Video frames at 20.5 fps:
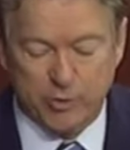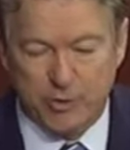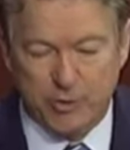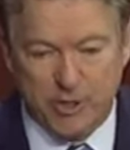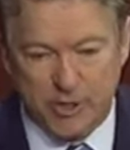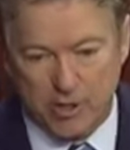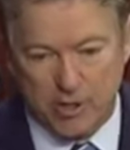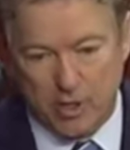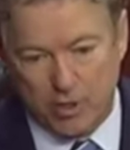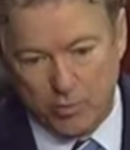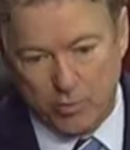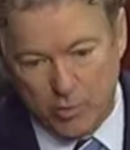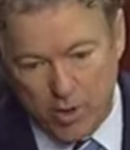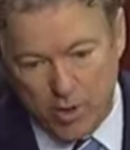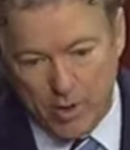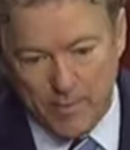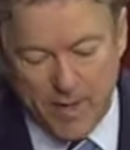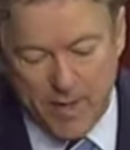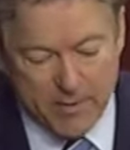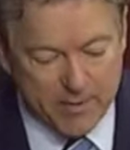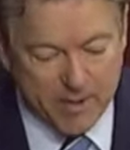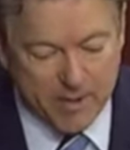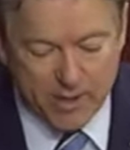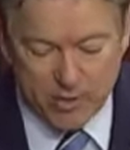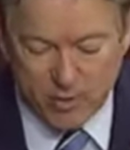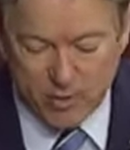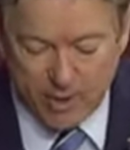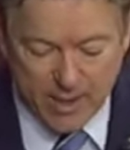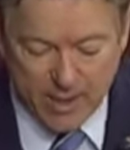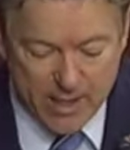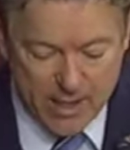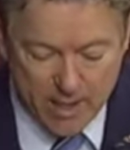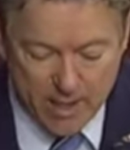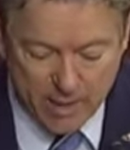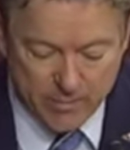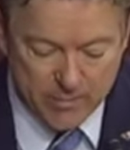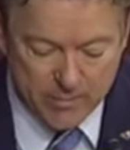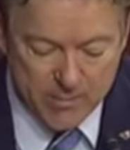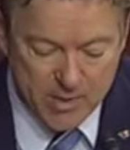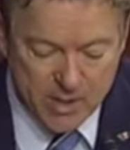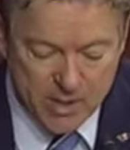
She thought, well, maybe that's what I am.